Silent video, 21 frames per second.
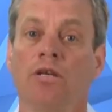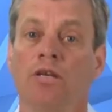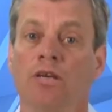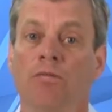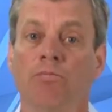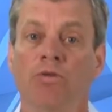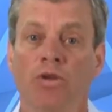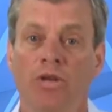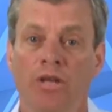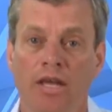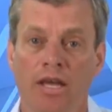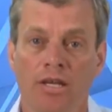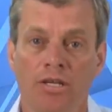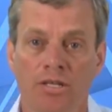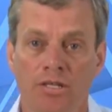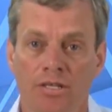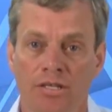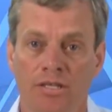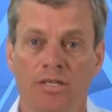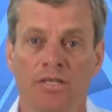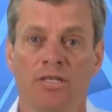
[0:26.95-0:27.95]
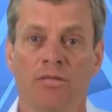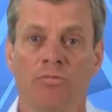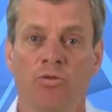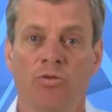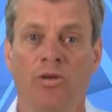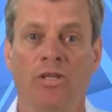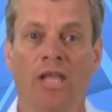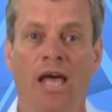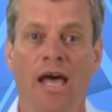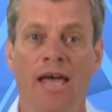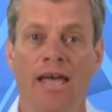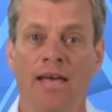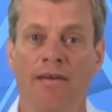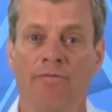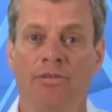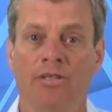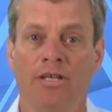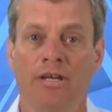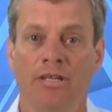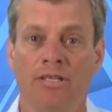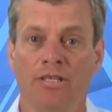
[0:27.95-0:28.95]
Communication systems rely
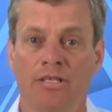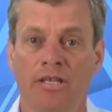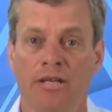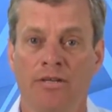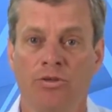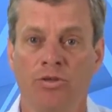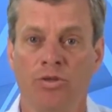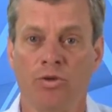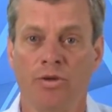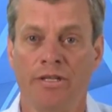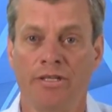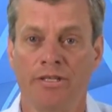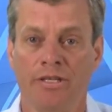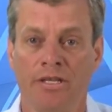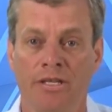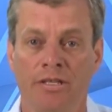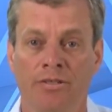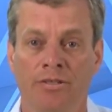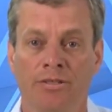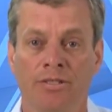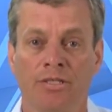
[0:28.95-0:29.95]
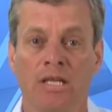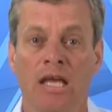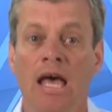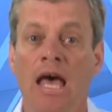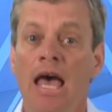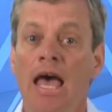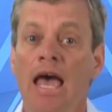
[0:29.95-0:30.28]
heavily on sinusoidal signals,